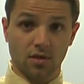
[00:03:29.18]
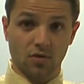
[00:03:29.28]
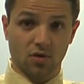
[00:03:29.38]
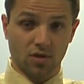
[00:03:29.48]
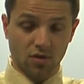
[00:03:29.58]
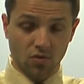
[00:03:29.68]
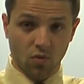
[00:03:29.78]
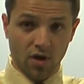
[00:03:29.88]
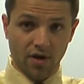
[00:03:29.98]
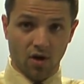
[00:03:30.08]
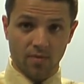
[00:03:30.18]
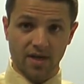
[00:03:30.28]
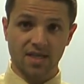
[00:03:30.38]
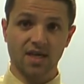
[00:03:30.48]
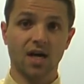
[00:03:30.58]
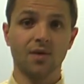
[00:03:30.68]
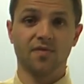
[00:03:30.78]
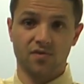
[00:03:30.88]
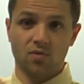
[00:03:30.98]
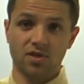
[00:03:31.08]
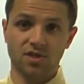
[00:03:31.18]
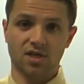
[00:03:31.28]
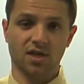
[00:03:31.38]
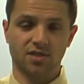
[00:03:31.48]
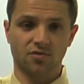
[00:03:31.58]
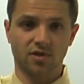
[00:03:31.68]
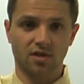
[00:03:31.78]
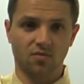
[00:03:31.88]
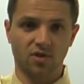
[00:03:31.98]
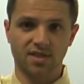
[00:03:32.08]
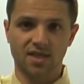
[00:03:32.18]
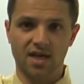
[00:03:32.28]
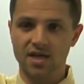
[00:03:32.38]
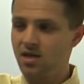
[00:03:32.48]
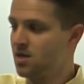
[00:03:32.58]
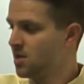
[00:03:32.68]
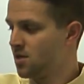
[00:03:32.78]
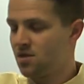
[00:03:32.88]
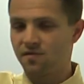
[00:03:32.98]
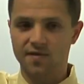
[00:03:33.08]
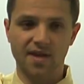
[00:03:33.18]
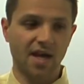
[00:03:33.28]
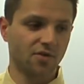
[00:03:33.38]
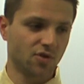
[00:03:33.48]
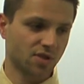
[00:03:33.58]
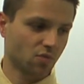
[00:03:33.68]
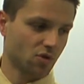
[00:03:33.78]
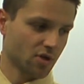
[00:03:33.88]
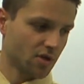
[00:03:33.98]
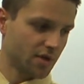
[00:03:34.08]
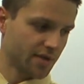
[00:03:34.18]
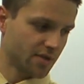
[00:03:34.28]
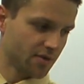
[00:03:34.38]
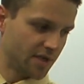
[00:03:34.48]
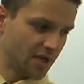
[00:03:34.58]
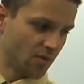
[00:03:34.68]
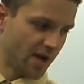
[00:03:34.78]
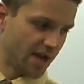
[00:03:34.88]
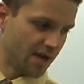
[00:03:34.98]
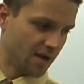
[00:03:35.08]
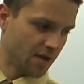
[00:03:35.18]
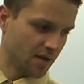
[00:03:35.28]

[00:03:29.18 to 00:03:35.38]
You could do one arm at a time if you want to just concentrate on one side. For that, you just work on turning away.